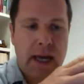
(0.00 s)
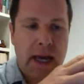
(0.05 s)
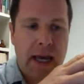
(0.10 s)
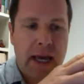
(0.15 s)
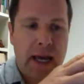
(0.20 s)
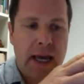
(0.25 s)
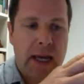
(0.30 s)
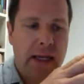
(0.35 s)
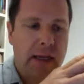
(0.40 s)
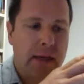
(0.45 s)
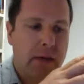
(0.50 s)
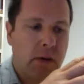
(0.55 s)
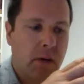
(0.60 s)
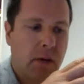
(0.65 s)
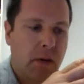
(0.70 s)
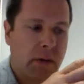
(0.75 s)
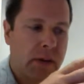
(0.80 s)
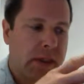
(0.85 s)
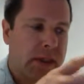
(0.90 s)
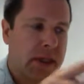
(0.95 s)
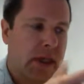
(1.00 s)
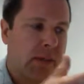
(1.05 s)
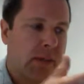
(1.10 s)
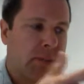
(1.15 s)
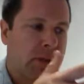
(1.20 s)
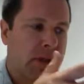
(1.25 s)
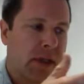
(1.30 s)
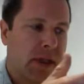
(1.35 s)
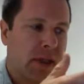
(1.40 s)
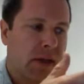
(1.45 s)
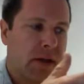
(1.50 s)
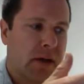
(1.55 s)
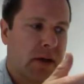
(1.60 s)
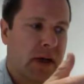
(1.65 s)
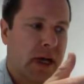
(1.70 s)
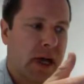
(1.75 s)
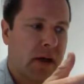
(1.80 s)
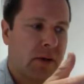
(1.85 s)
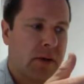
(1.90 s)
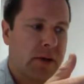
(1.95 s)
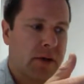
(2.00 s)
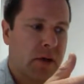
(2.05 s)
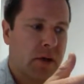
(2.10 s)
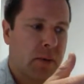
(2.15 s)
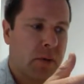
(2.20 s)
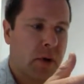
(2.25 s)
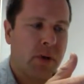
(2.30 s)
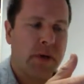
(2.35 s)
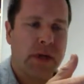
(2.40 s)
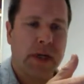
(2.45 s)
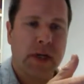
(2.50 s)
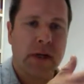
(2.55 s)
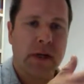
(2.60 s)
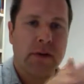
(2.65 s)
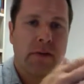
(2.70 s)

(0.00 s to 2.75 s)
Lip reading: and only 10% their calories are protein.